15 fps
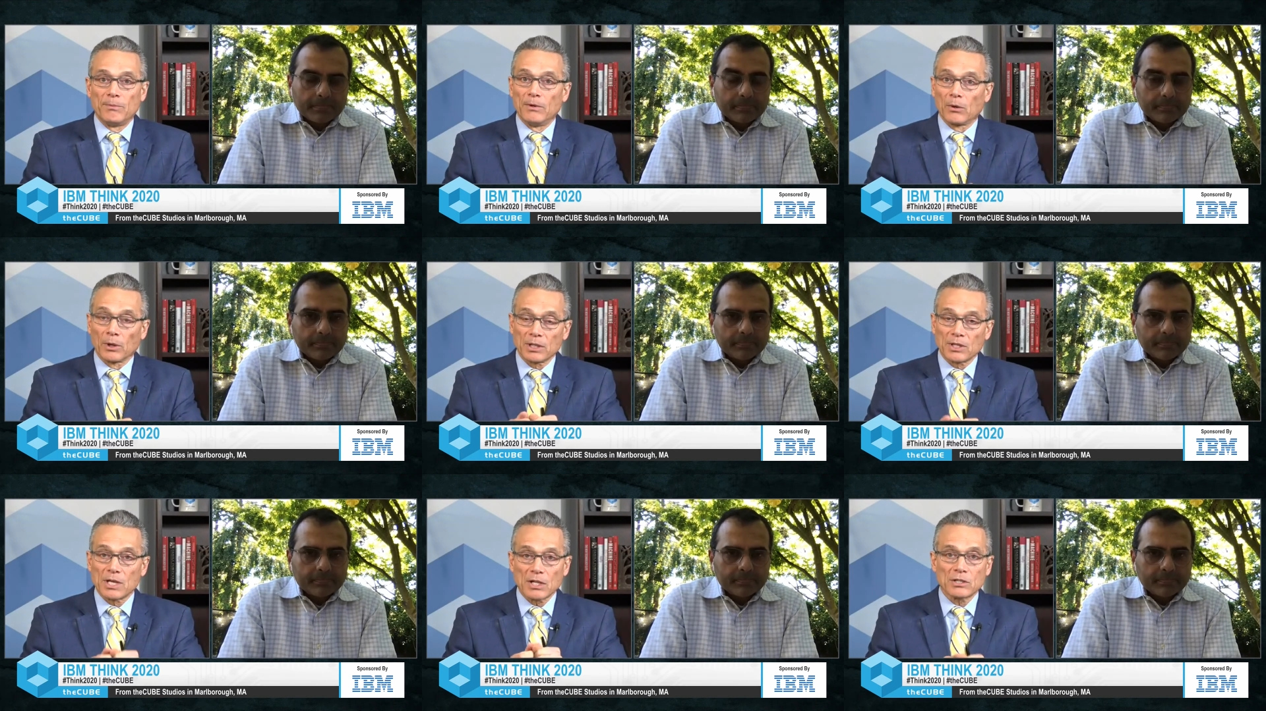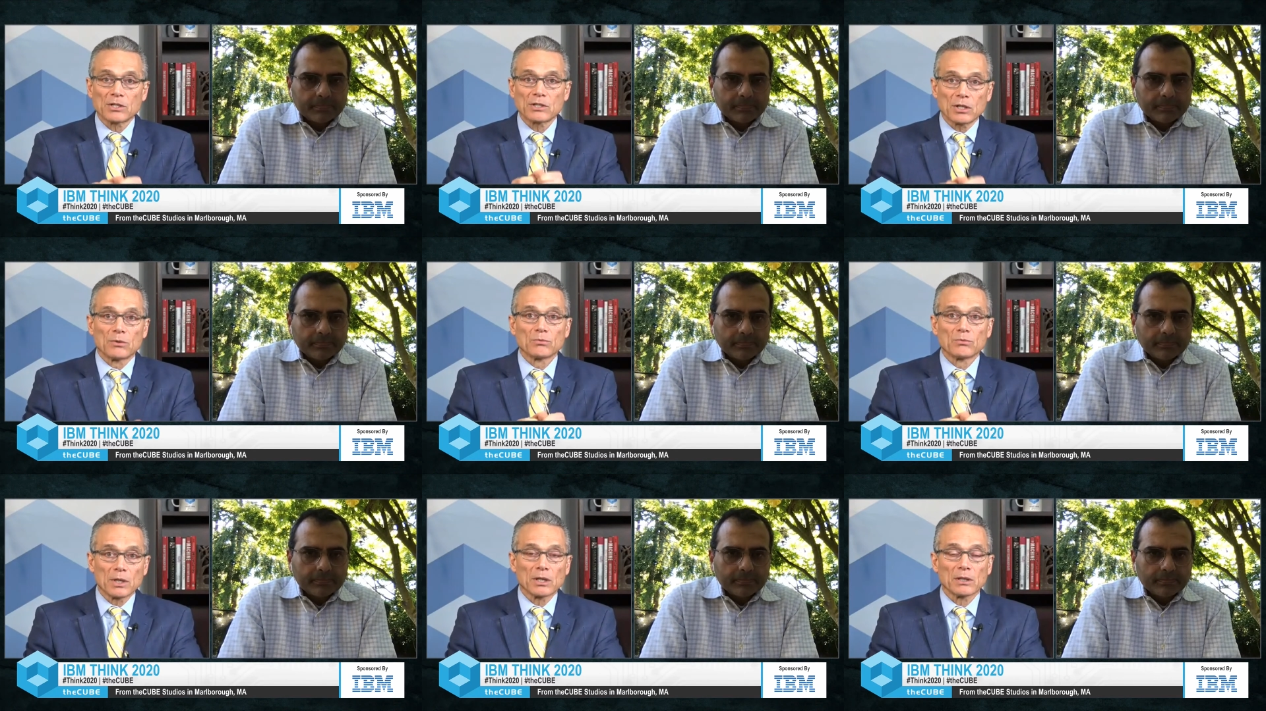Speaker 1: organizations
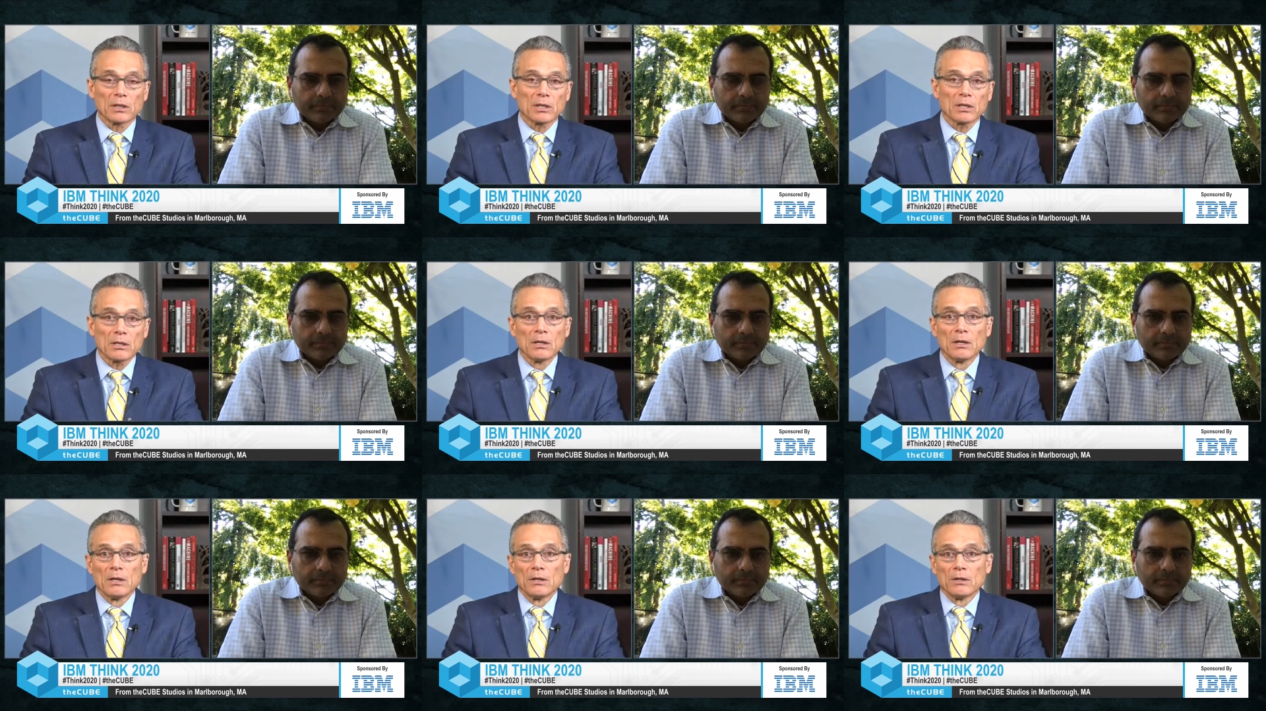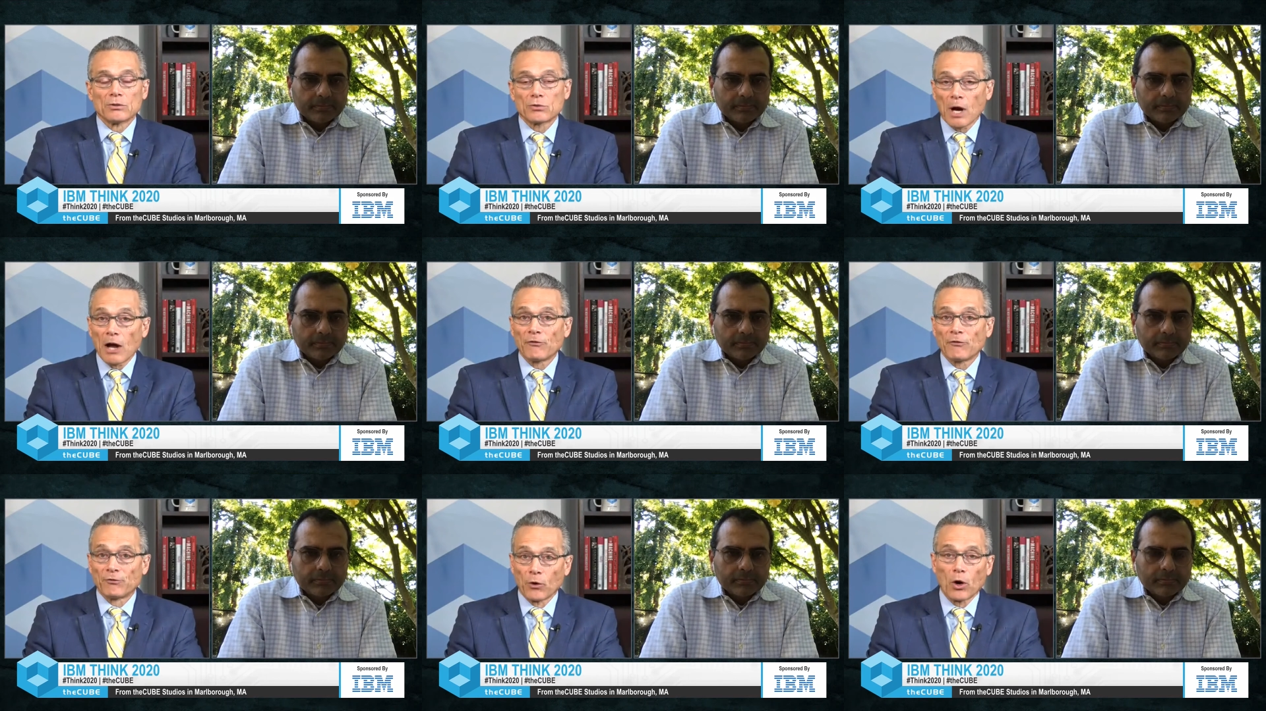can really
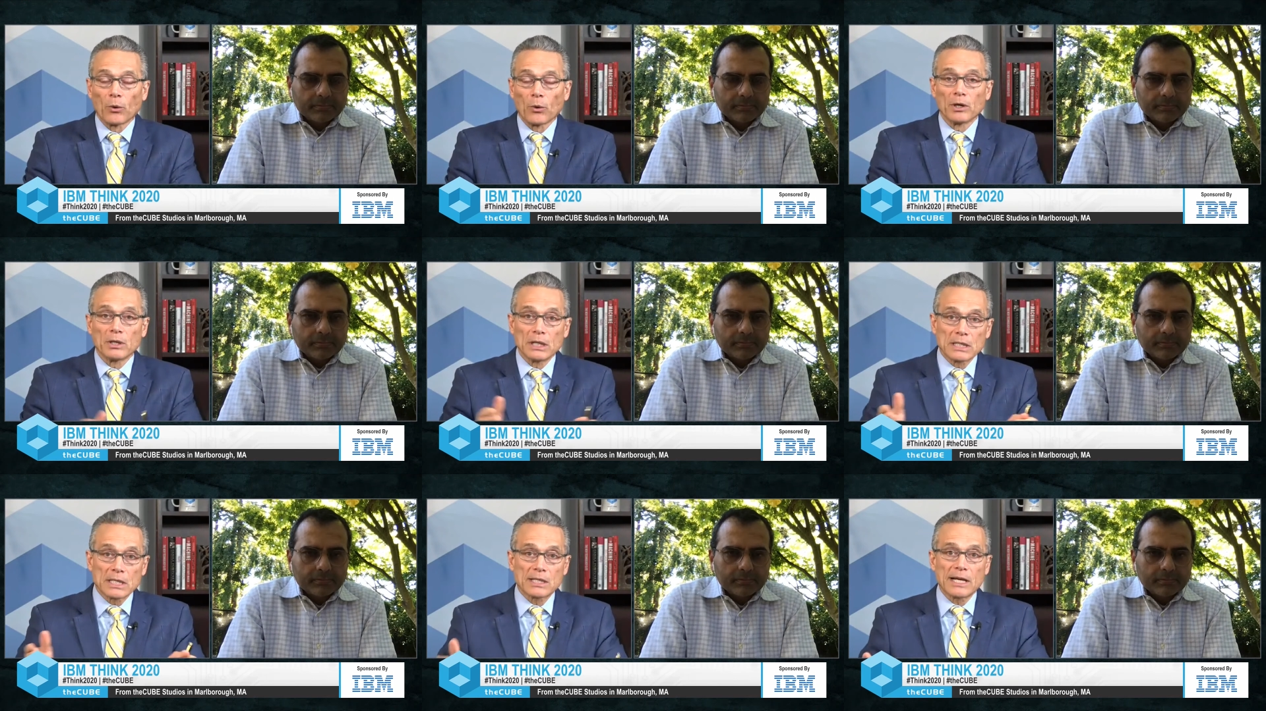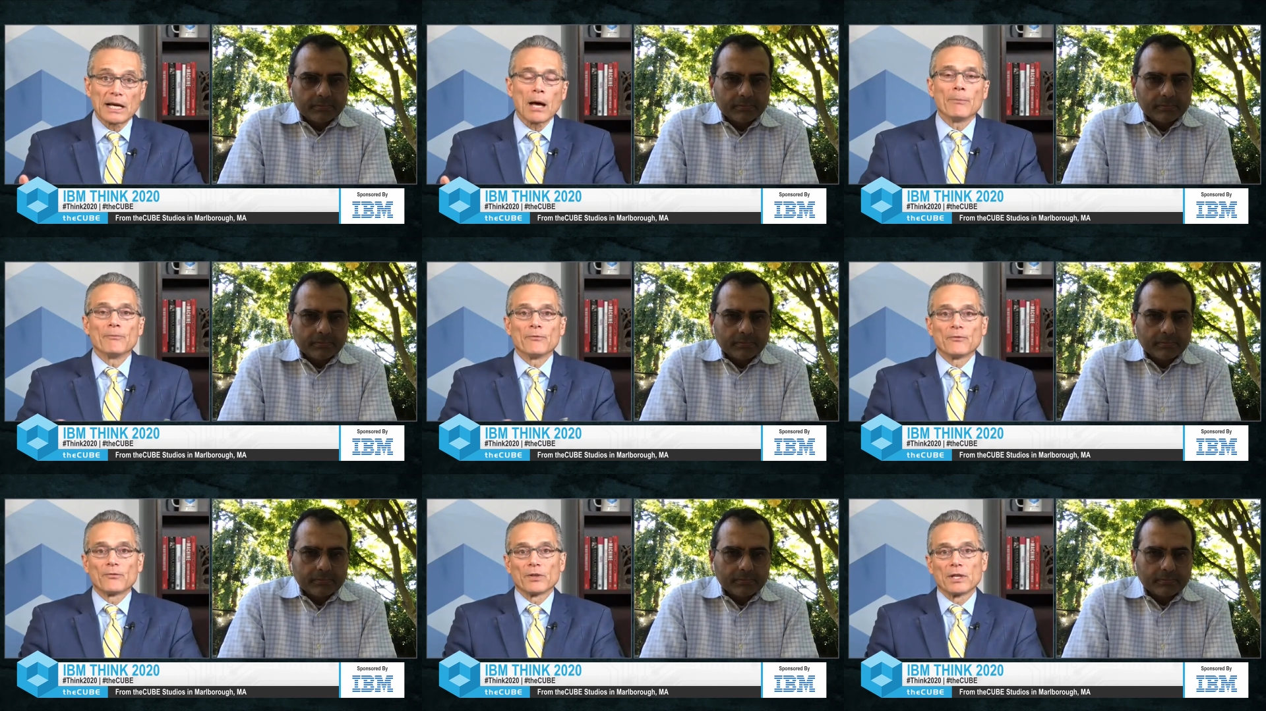drive forward and set up